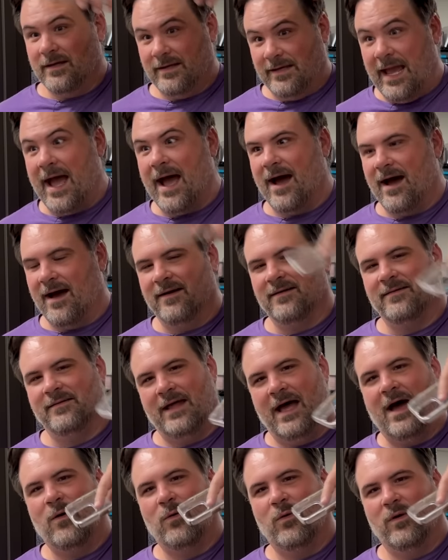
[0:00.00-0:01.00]
Yeah,
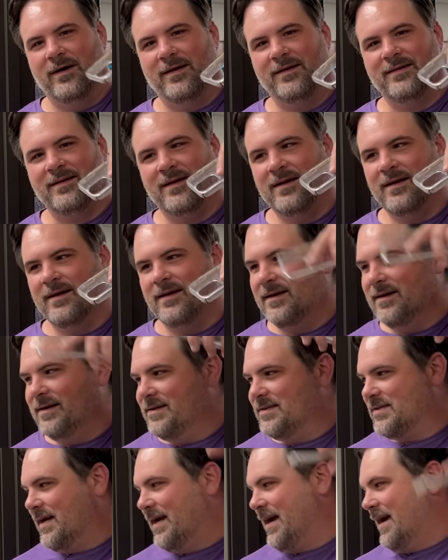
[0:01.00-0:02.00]
that one.
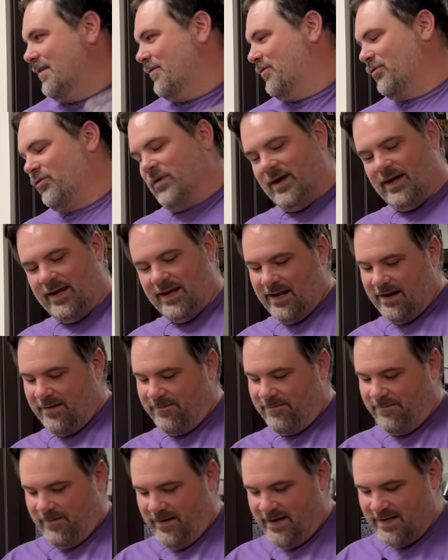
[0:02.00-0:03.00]
So I gotta freaking get it
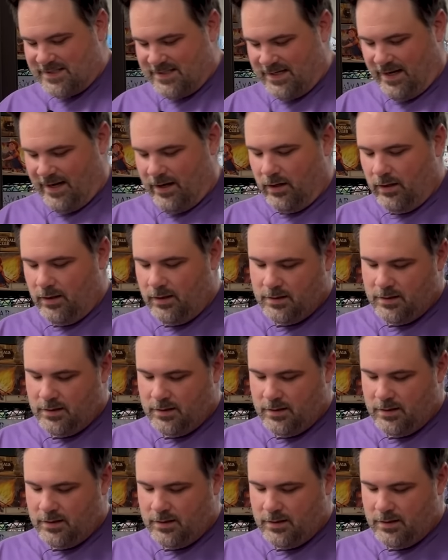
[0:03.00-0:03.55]
fixed now.